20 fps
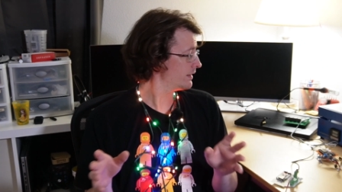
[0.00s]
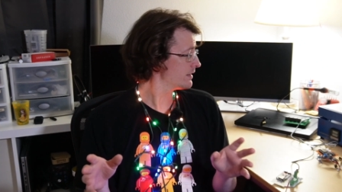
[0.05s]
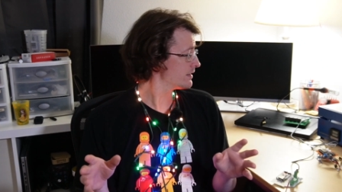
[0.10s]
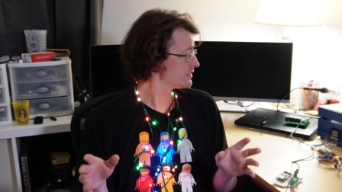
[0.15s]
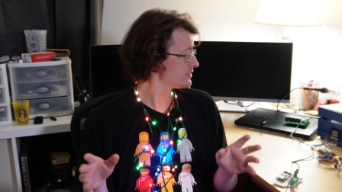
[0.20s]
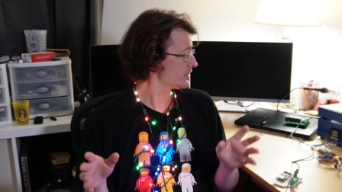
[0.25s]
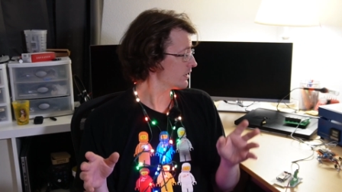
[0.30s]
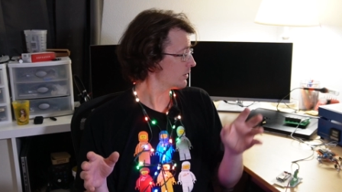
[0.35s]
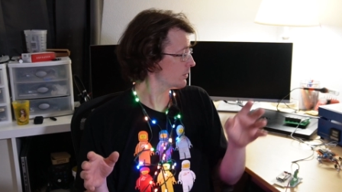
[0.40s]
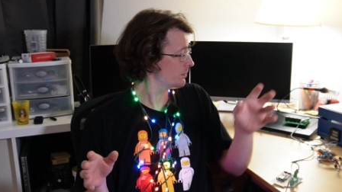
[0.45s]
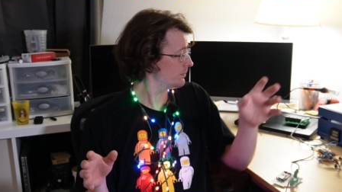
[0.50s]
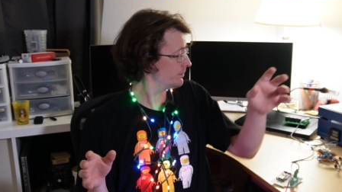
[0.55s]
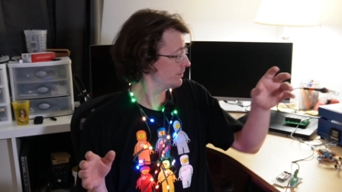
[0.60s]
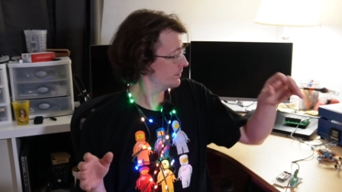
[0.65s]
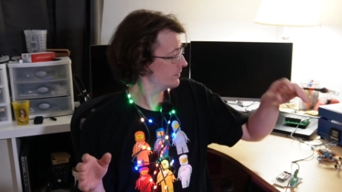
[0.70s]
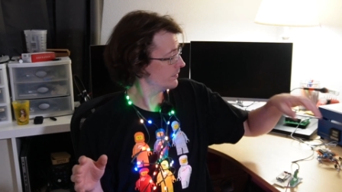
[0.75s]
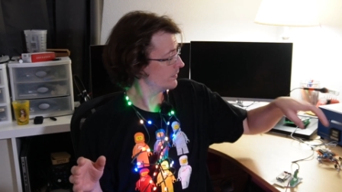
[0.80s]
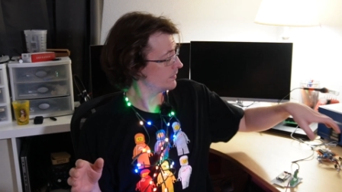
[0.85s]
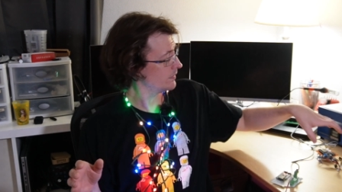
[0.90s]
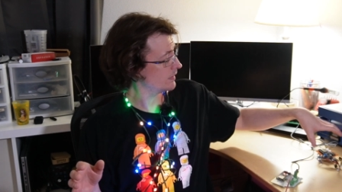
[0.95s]
So
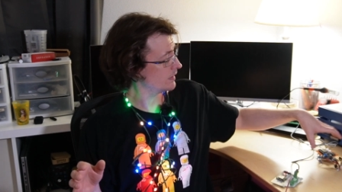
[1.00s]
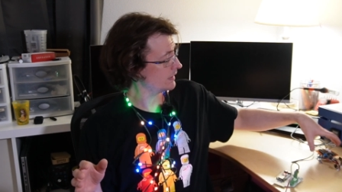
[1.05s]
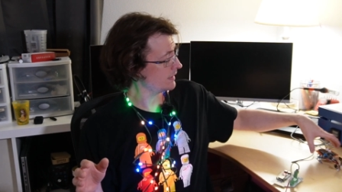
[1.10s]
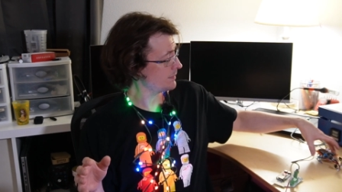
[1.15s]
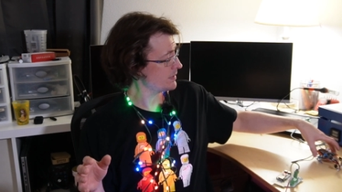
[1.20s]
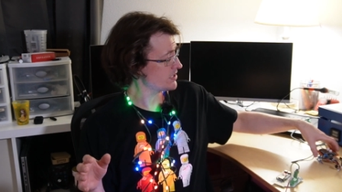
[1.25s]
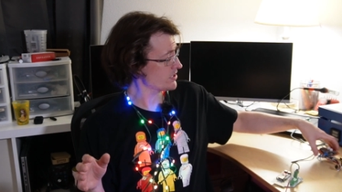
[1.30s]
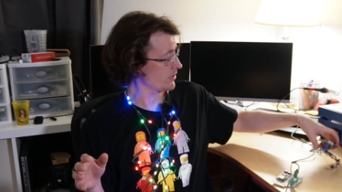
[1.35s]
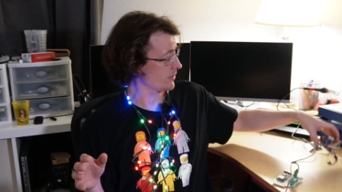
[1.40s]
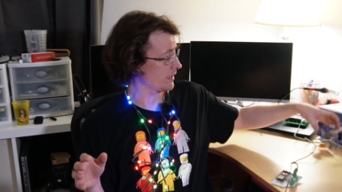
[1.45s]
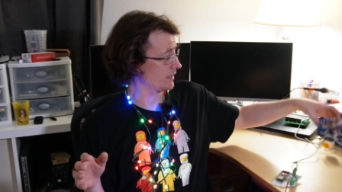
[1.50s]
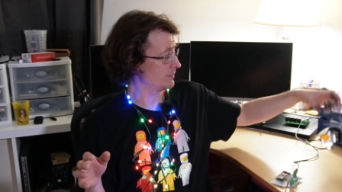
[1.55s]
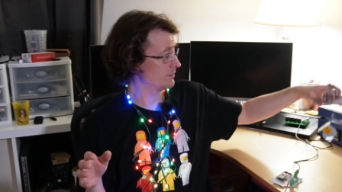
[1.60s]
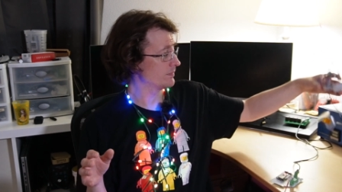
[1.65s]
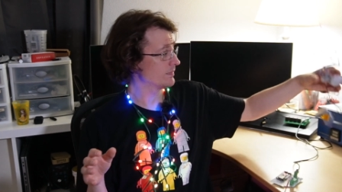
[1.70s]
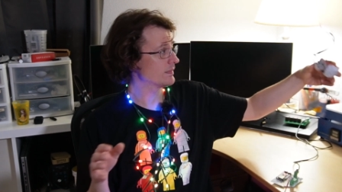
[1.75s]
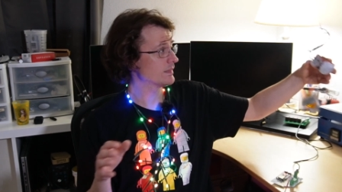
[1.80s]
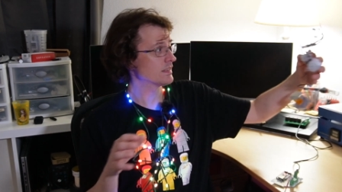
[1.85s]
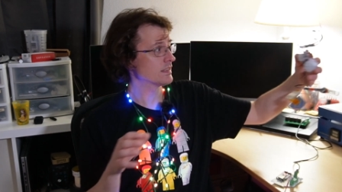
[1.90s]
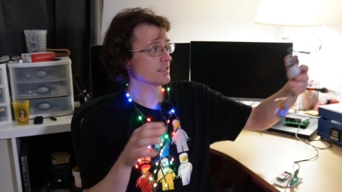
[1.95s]
let me show you.
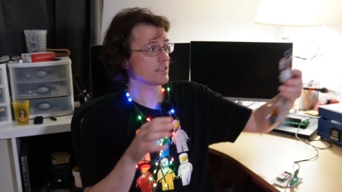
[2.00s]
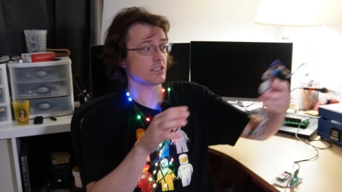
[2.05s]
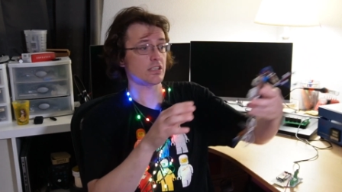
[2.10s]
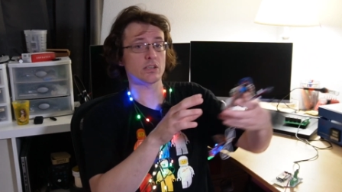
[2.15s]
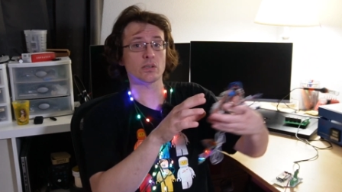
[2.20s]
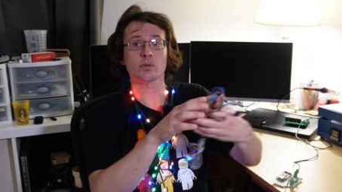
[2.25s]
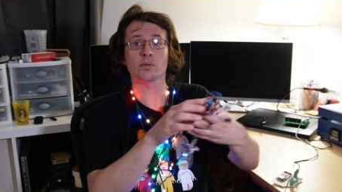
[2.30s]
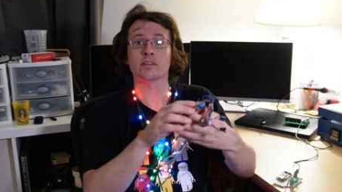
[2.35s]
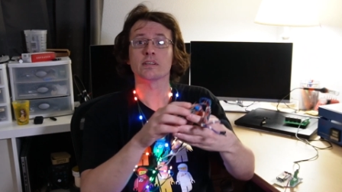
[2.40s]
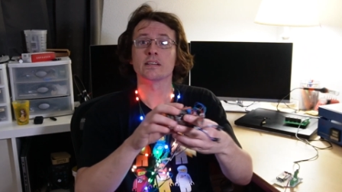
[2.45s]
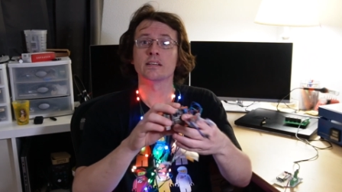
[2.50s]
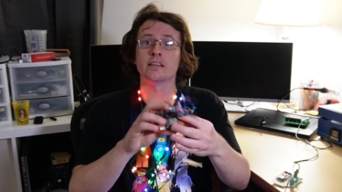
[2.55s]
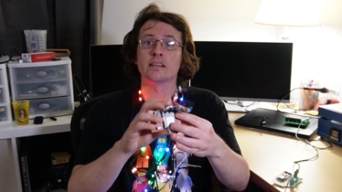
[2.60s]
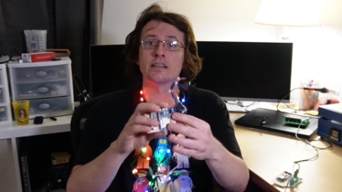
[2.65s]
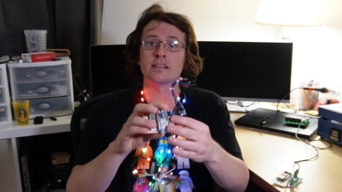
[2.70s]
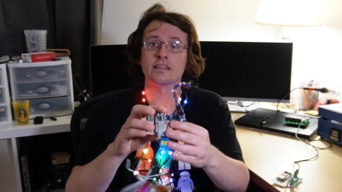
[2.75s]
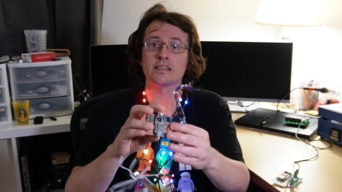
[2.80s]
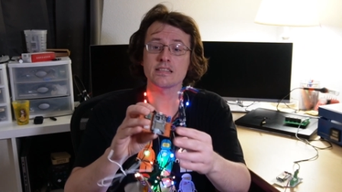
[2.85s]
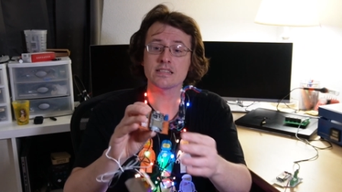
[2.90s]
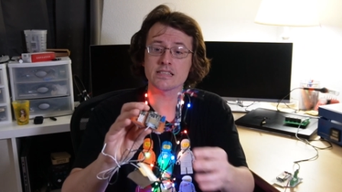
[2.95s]
So
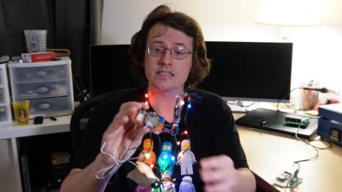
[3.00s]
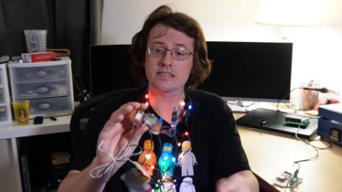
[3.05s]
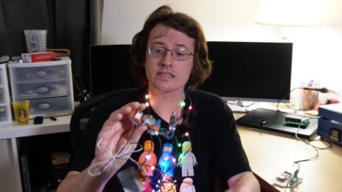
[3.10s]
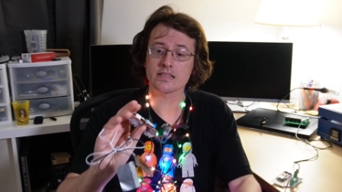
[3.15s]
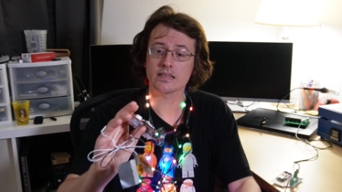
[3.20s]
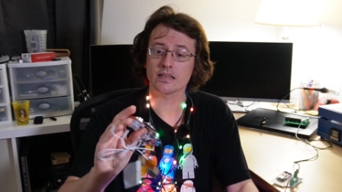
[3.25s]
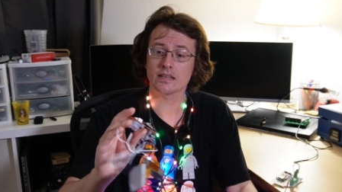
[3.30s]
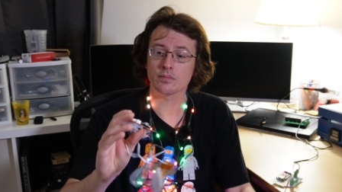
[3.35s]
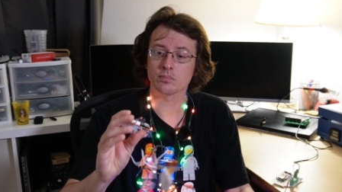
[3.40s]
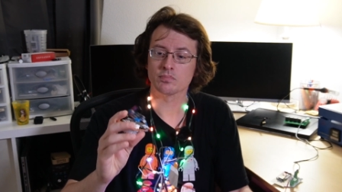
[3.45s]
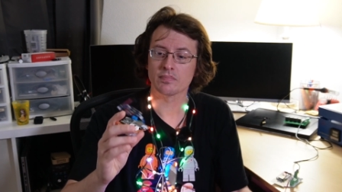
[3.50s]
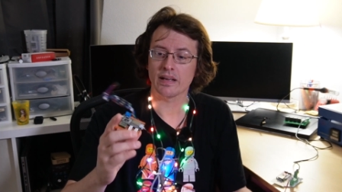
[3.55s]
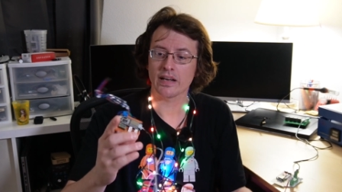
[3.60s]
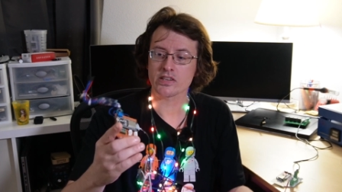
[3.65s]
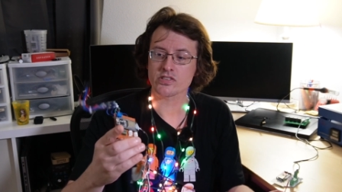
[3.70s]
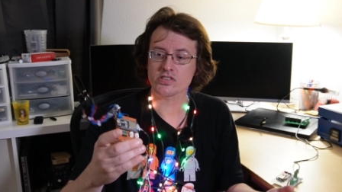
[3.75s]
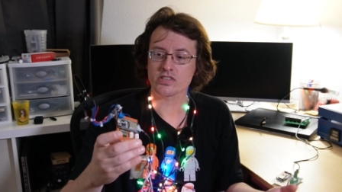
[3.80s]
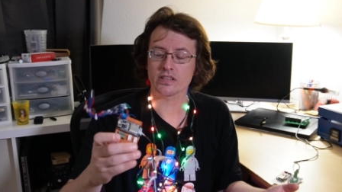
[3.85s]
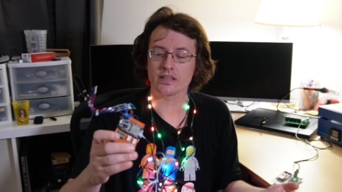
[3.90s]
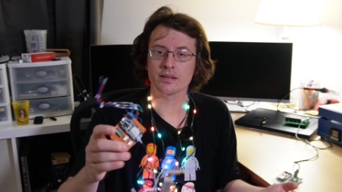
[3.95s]
this is uh,
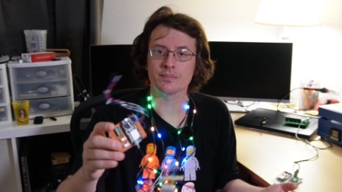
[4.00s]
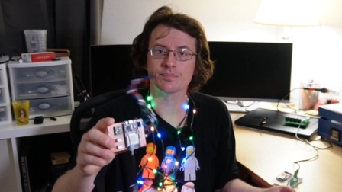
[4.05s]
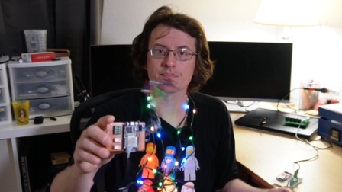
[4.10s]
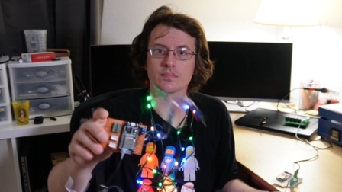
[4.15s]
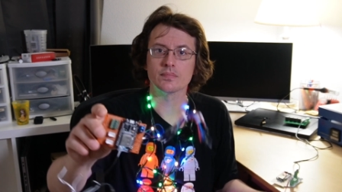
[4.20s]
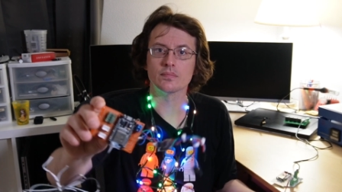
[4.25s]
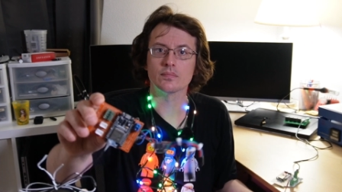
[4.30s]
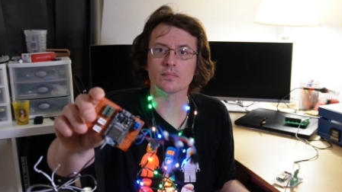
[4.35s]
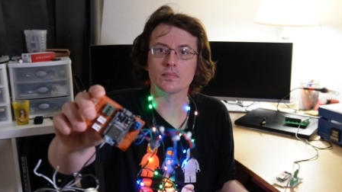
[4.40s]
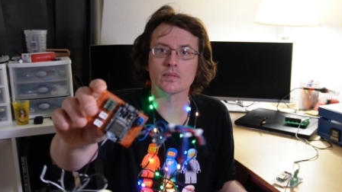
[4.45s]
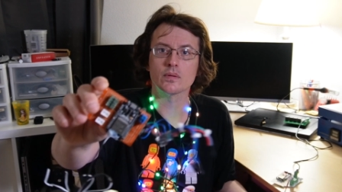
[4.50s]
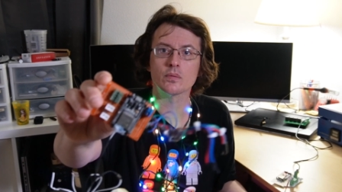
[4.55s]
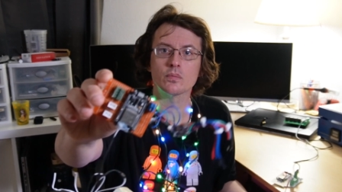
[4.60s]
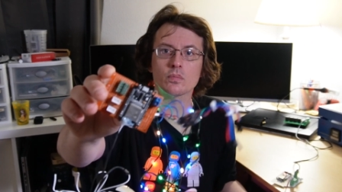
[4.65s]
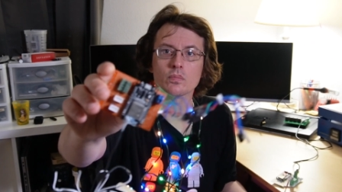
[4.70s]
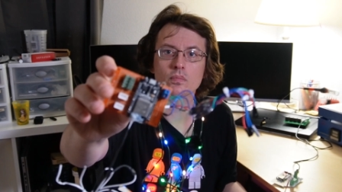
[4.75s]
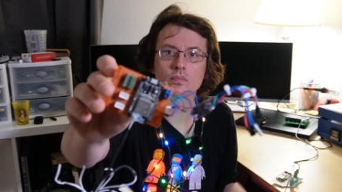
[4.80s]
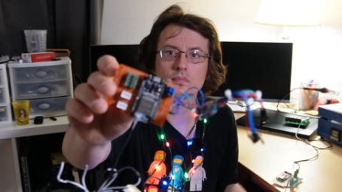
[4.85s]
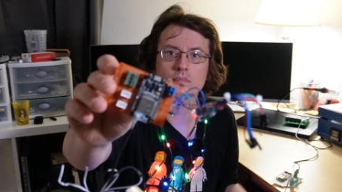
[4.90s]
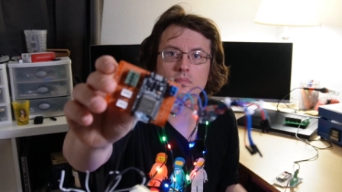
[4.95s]
actually
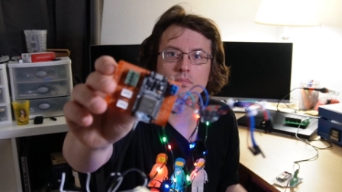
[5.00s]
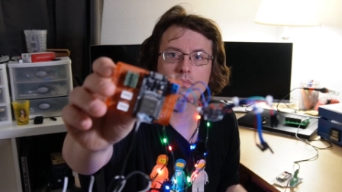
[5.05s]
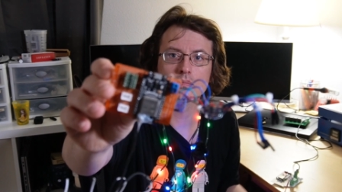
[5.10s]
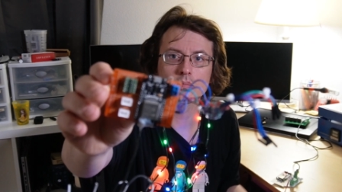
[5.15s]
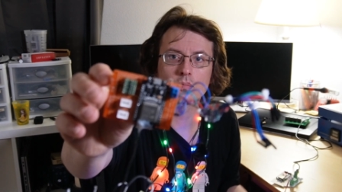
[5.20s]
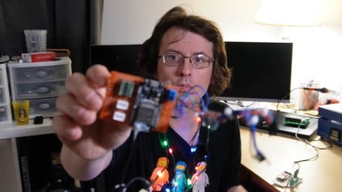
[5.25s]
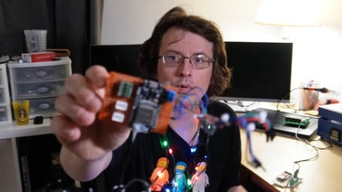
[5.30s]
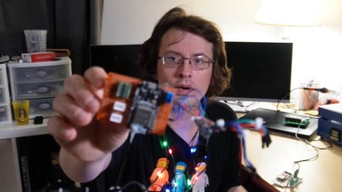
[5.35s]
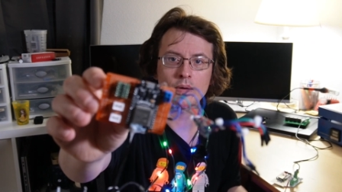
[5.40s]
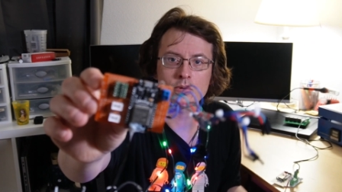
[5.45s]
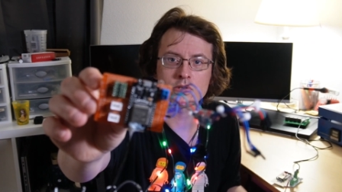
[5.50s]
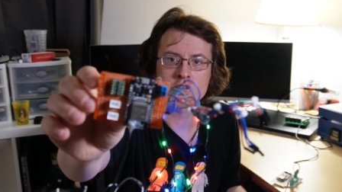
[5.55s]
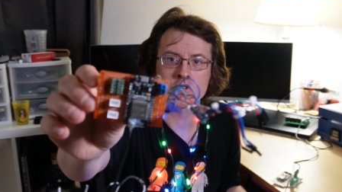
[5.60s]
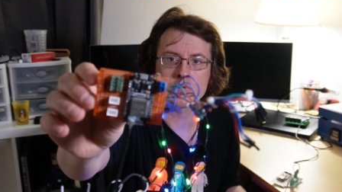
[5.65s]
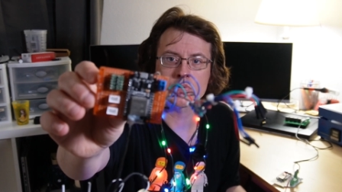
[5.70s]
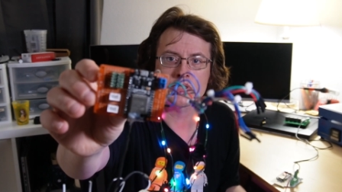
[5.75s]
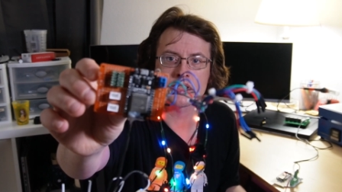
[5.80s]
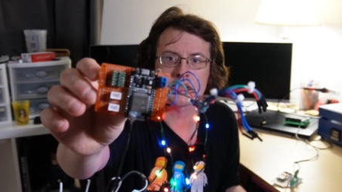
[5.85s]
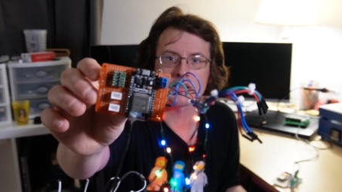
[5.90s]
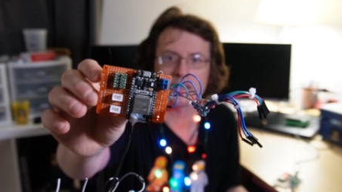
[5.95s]
what I was
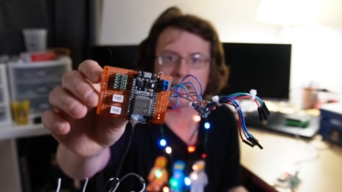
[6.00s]
using